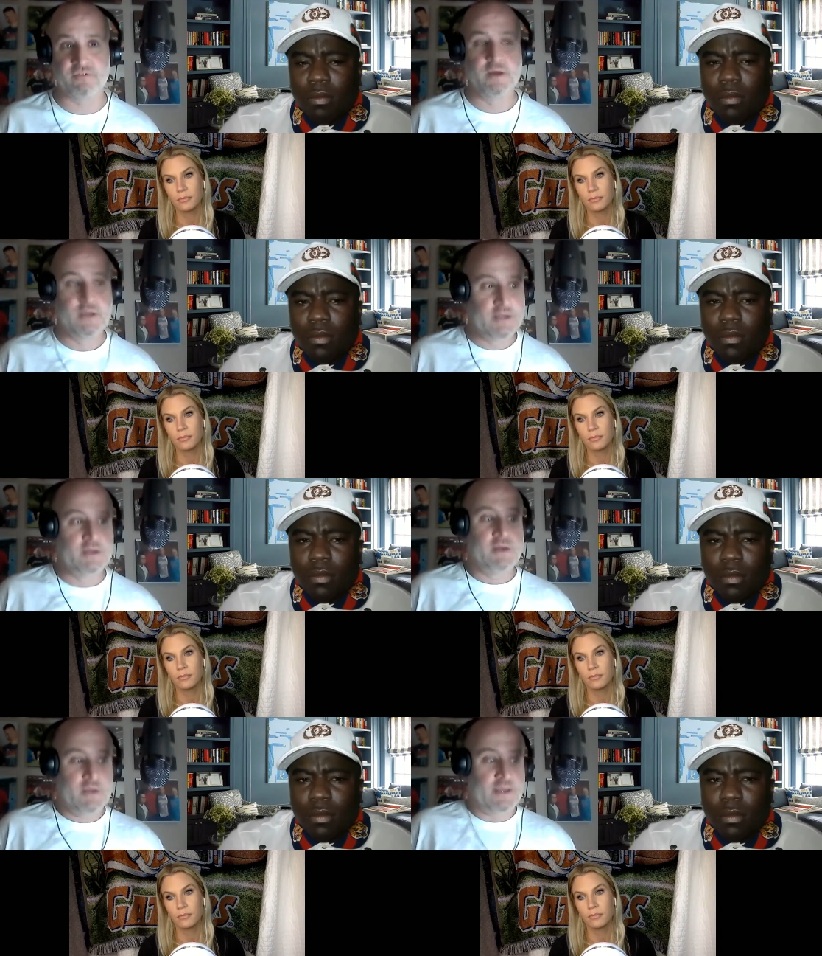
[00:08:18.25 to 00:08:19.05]
Speaker 1: yeah.
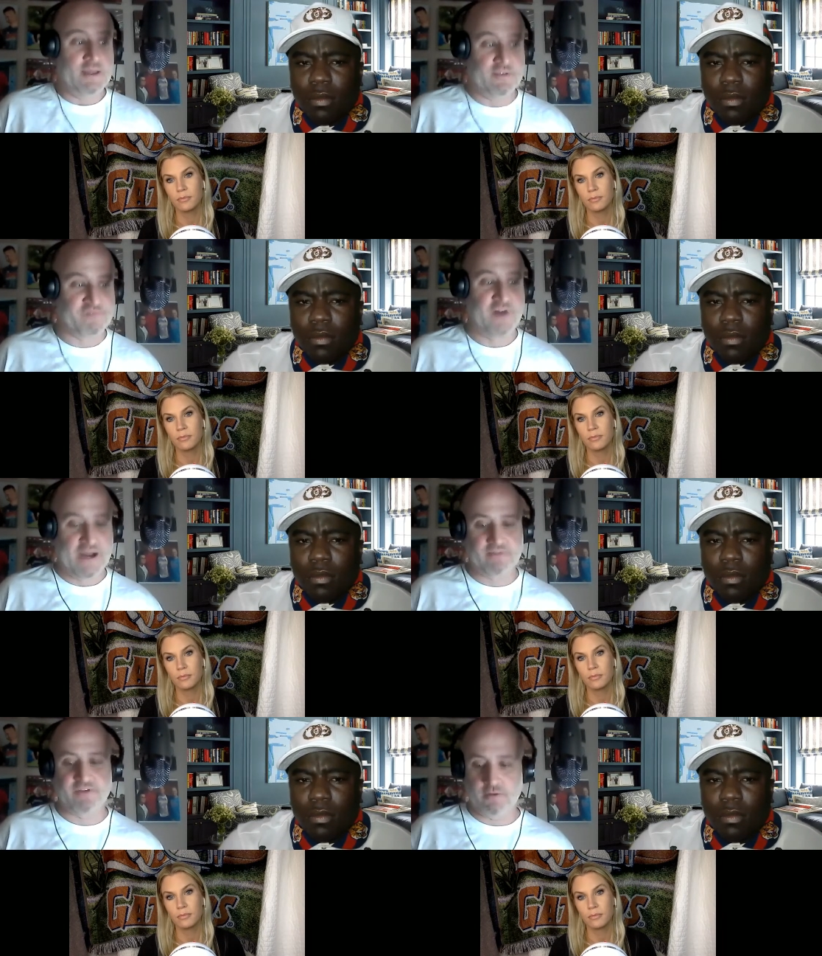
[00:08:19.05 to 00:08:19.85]
is
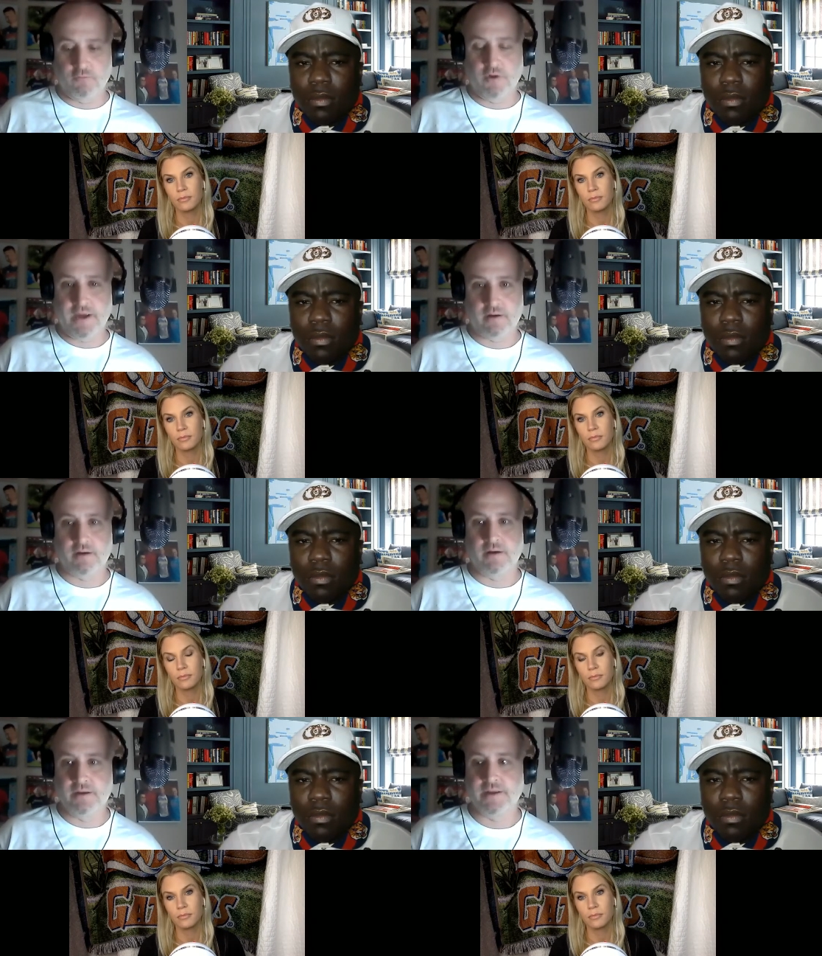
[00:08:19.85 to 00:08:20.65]
finding where,
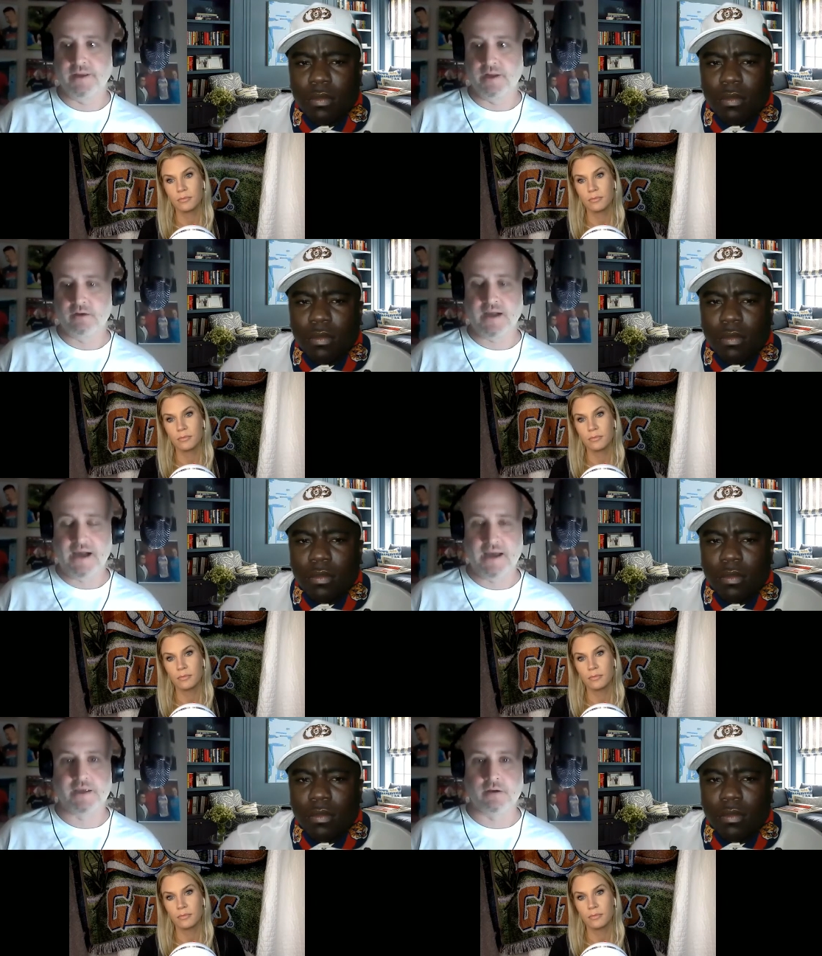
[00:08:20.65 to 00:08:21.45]
you know, kind
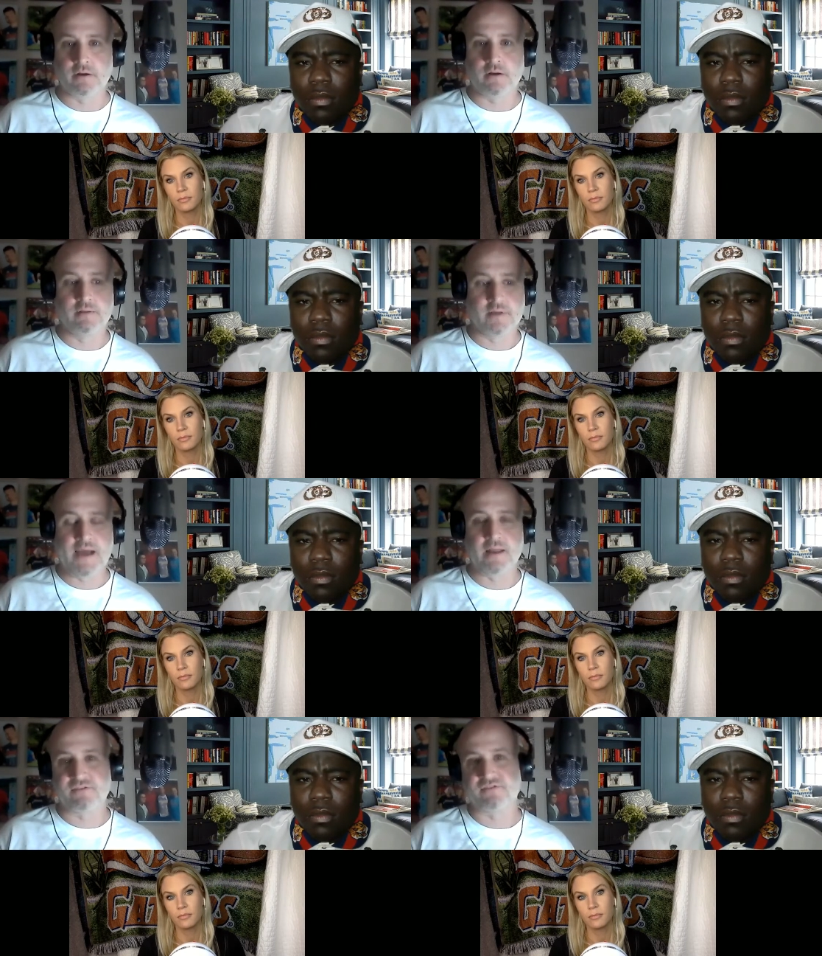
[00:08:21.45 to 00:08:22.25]
of your kind of the
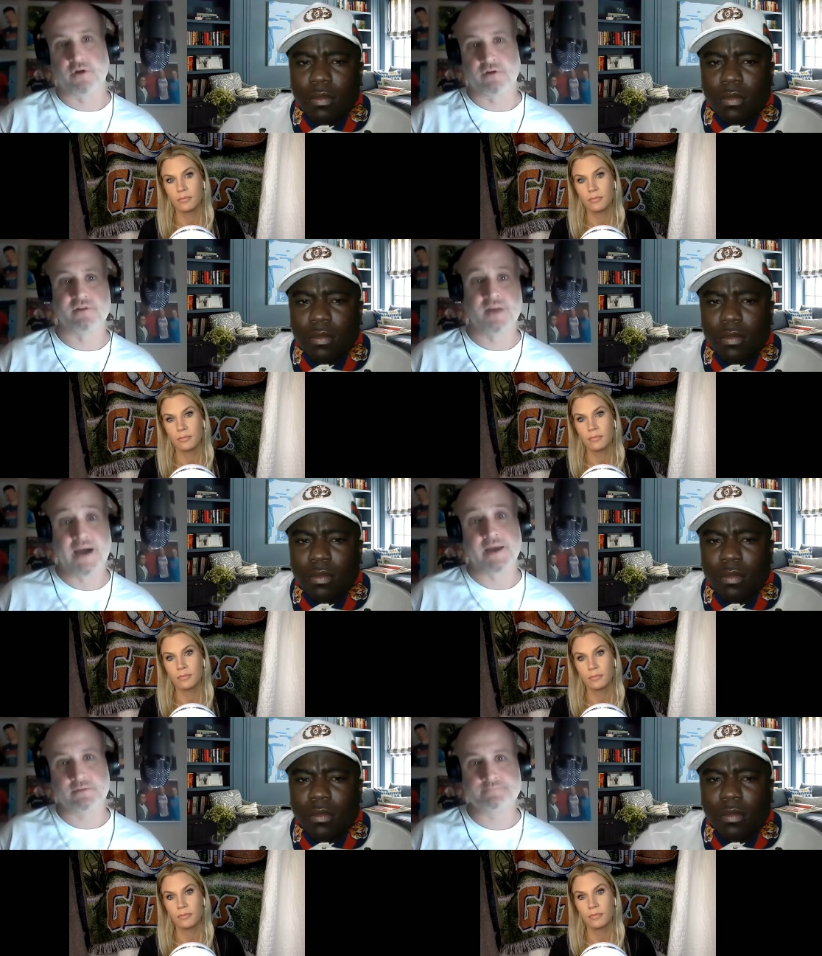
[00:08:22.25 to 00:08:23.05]
stars align.
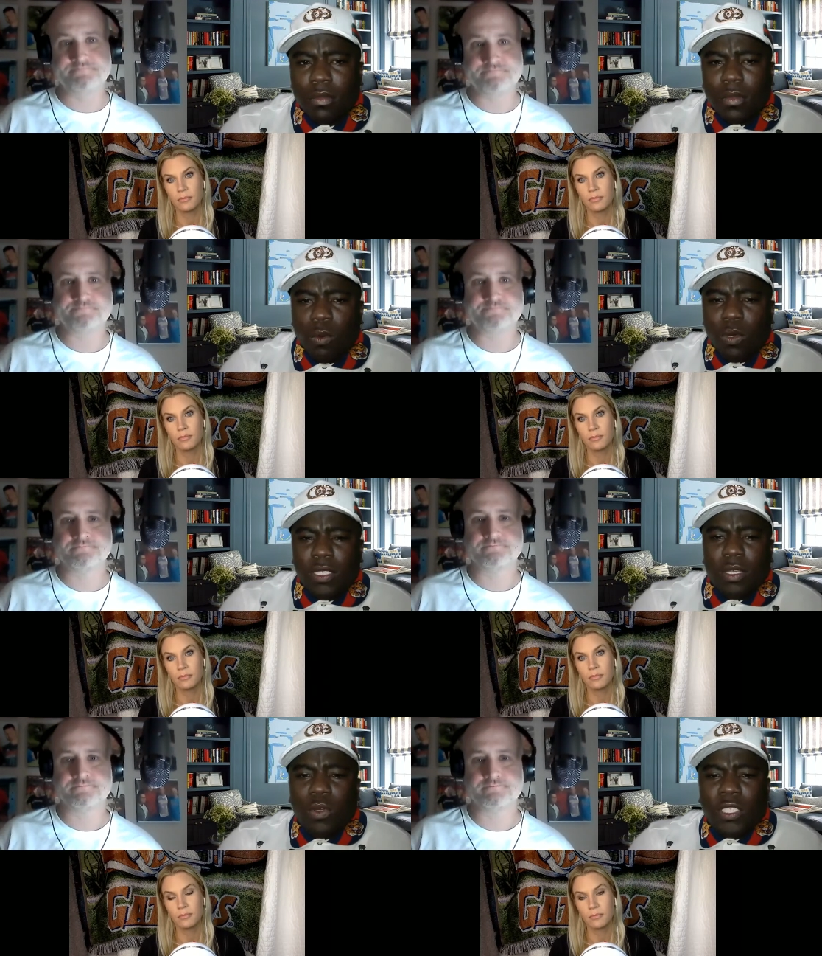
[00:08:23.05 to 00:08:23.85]
Speaker 2: Was
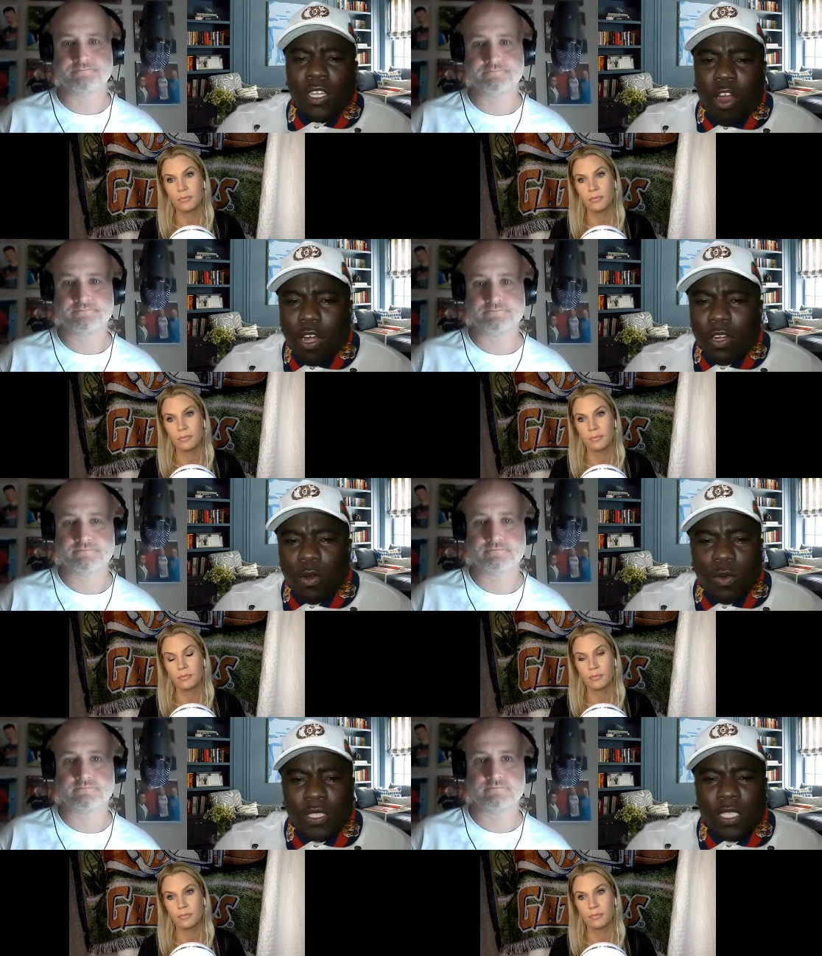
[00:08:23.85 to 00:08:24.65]
it was it hard
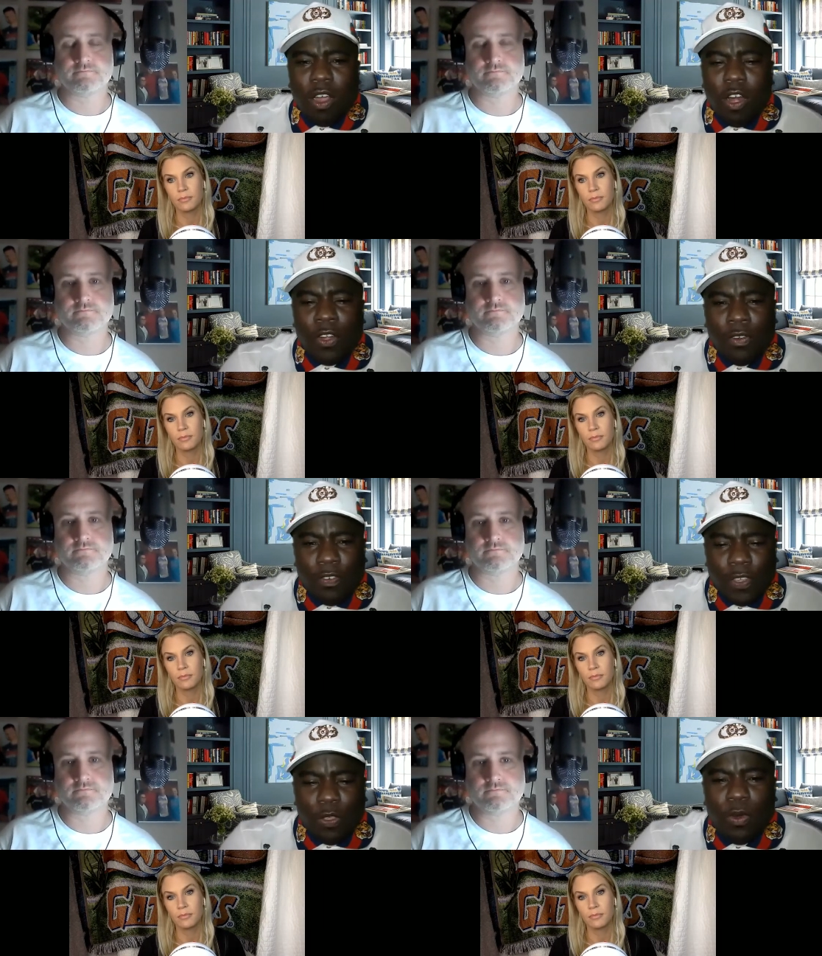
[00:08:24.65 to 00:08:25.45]
was it harder for
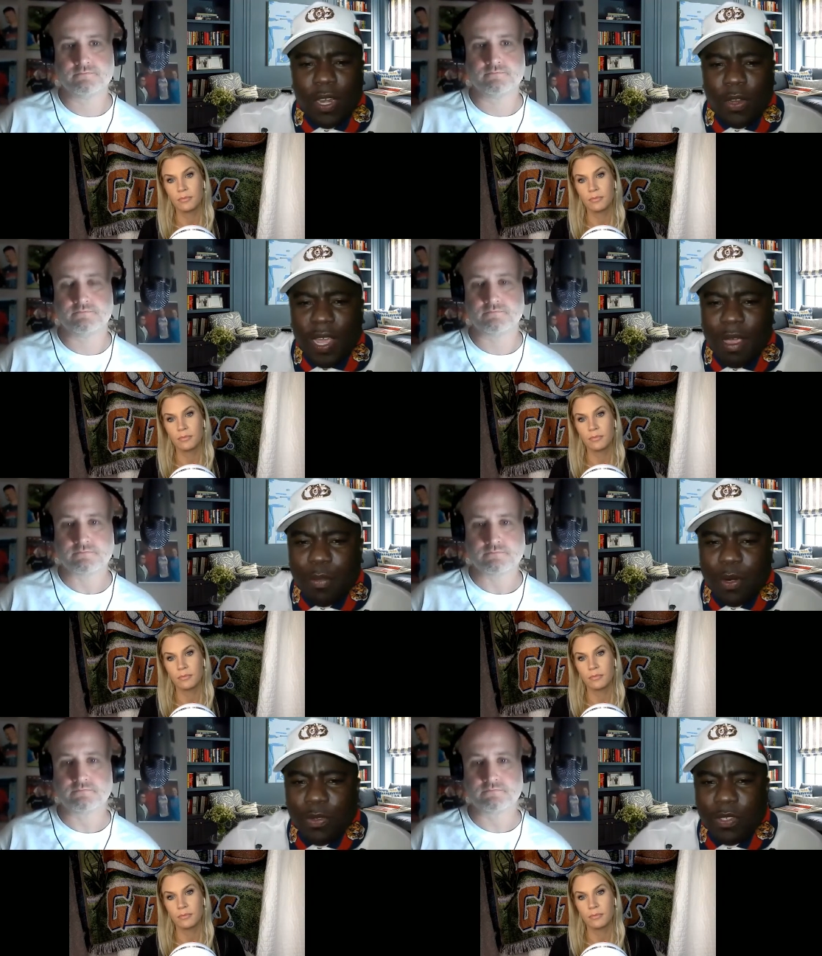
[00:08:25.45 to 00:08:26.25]
you? I know Amber
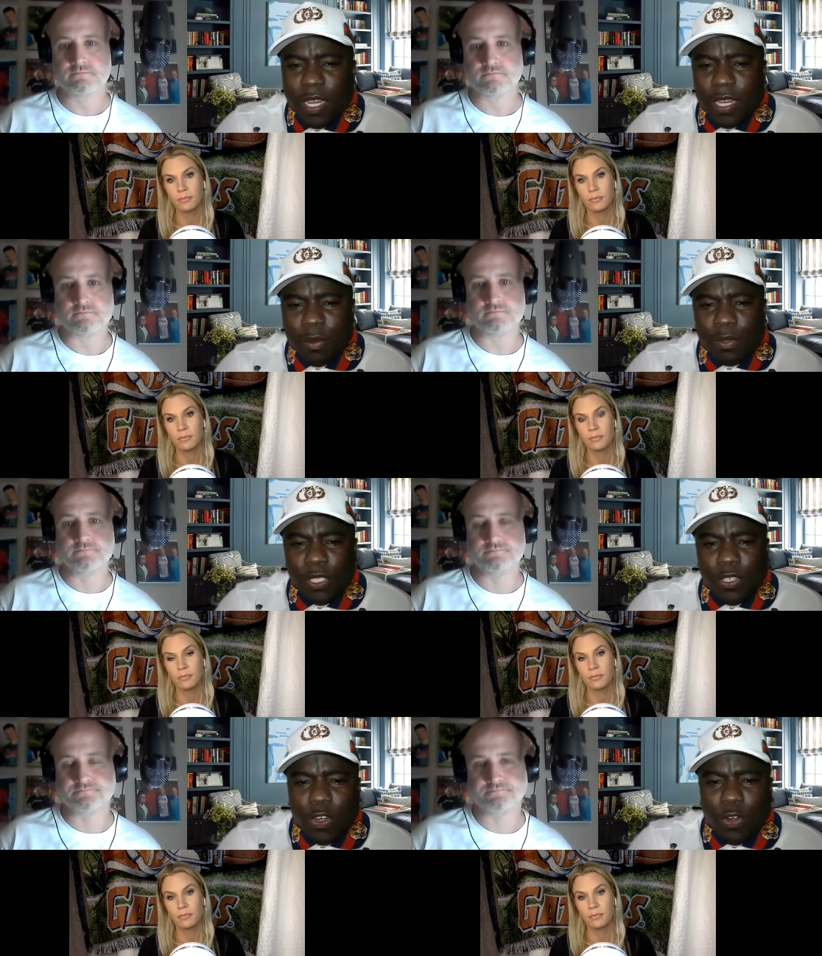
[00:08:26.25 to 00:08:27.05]
you said it was in
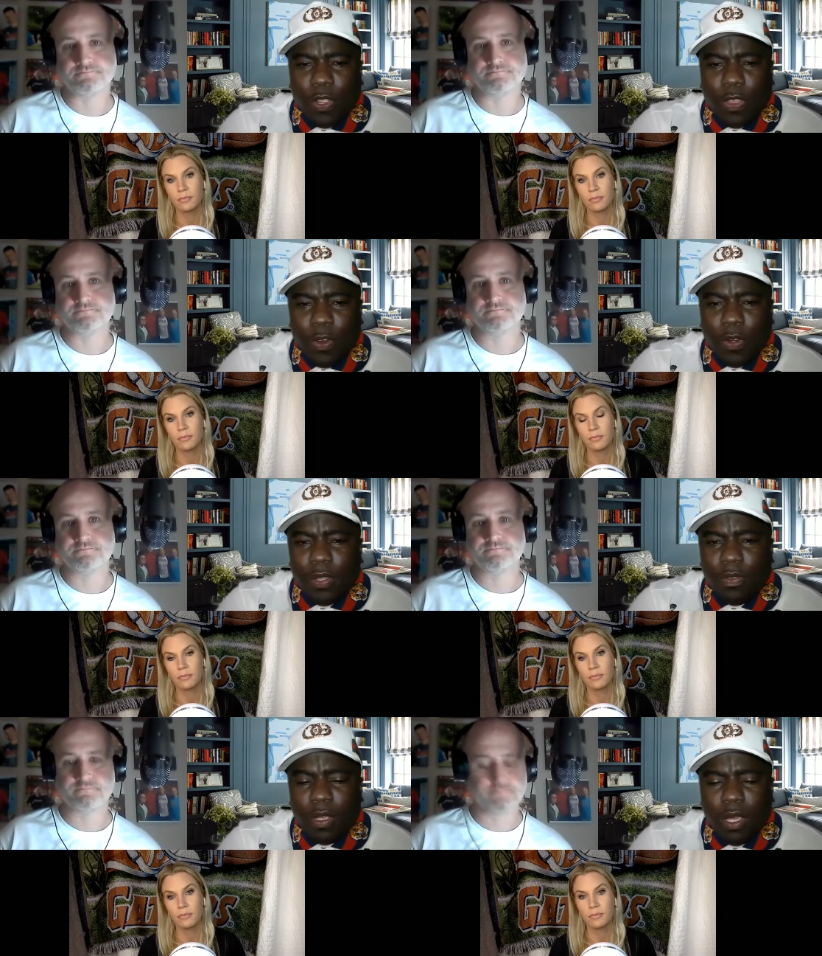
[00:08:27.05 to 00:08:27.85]
your early 30s